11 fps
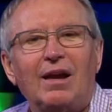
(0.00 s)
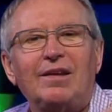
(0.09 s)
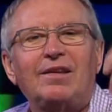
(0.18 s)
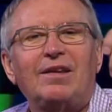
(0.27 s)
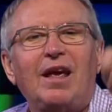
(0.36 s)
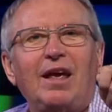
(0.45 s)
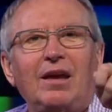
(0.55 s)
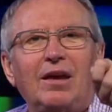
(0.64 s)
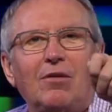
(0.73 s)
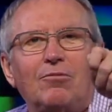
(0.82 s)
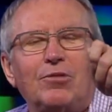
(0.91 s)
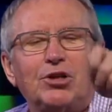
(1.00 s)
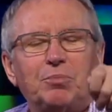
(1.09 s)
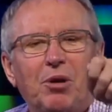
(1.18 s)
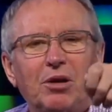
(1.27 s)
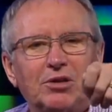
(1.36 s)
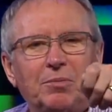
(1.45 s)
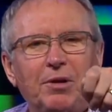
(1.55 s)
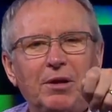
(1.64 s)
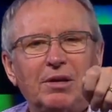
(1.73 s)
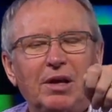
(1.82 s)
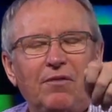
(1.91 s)
Take
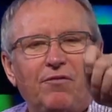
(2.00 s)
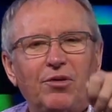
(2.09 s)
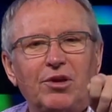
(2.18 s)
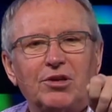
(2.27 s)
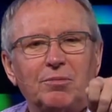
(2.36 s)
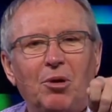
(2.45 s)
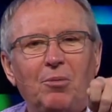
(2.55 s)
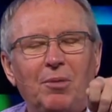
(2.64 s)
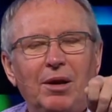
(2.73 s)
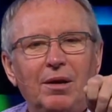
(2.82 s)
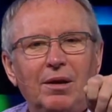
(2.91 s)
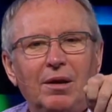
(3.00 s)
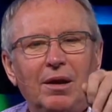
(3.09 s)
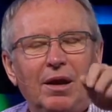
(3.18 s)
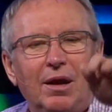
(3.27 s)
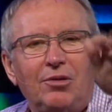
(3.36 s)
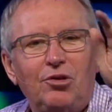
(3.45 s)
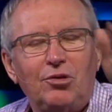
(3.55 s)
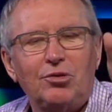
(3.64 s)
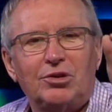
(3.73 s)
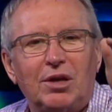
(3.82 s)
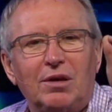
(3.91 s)
responsibility for this moment and
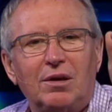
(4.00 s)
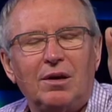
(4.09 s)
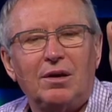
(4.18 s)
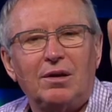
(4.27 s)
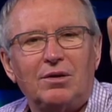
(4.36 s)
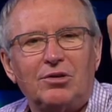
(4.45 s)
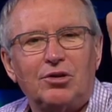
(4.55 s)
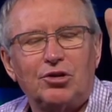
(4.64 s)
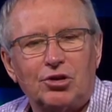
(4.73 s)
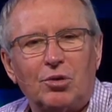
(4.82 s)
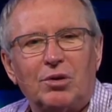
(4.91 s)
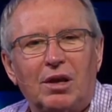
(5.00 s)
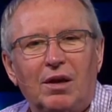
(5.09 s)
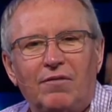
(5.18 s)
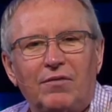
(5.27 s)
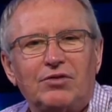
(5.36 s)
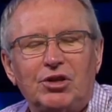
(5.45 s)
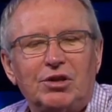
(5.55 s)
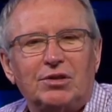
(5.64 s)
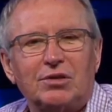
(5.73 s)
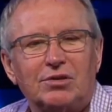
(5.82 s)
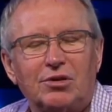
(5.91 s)
use it to show the love of
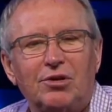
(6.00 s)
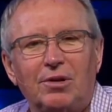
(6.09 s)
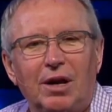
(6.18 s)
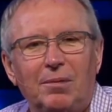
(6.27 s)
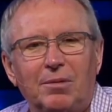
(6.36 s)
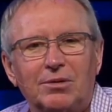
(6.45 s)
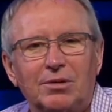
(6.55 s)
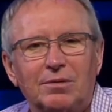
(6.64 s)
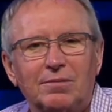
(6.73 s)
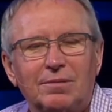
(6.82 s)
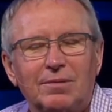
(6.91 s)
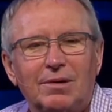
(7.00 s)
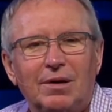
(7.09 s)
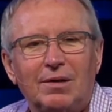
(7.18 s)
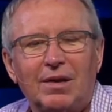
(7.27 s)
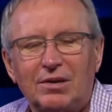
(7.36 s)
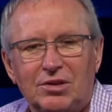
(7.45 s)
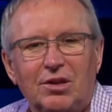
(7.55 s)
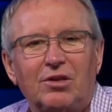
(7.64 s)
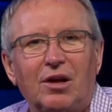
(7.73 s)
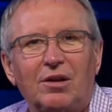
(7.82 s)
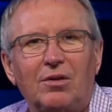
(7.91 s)
Jesus to your neighbors. That's the
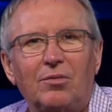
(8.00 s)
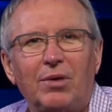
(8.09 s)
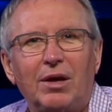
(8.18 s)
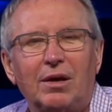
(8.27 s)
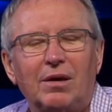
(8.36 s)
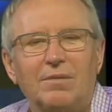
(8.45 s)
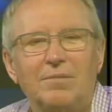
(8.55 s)
thought of the week.